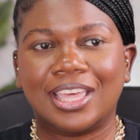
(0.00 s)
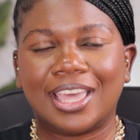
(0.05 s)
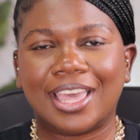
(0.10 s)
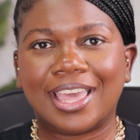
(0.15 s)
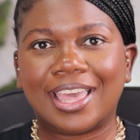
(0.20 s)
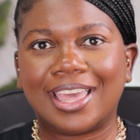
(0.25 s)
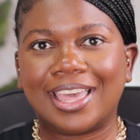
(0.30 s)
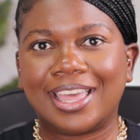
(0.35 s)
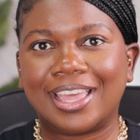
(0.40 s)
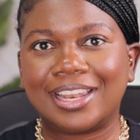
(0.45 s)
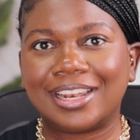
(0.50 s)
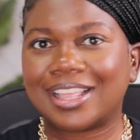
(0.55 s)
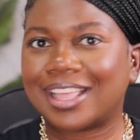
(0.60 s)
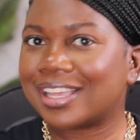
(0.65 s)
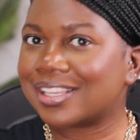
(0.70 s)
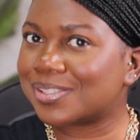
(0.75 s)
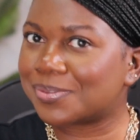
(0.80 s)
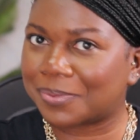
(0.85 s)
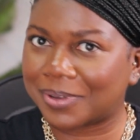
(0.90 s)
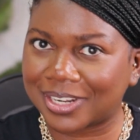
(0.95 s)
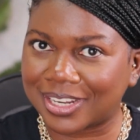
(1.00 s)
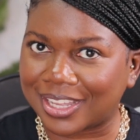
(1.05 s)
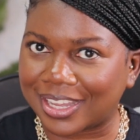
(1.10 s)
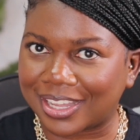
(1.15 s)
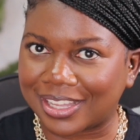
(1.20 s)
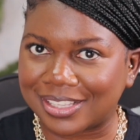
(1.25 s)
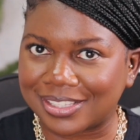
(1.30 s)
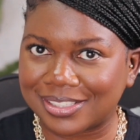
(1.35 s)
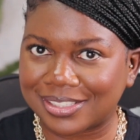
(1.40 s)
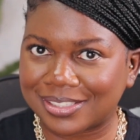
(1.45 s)
And guess what,
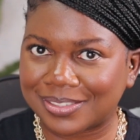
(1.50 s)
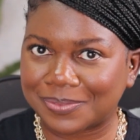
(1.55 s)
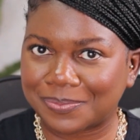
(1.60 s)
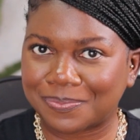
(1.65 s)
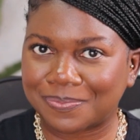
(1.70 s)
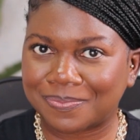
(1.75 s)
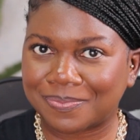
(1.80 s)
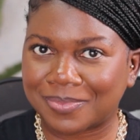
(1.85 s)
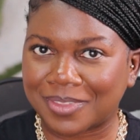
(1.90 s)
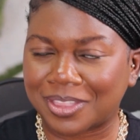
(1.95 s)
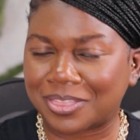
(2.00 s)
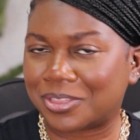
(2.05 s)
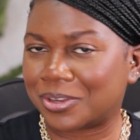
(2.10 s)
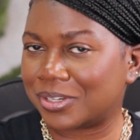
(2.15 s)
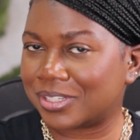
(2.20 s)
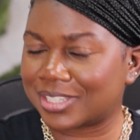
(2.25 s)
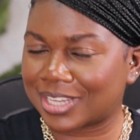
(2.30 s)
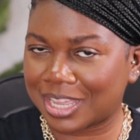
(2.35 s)
guys? The third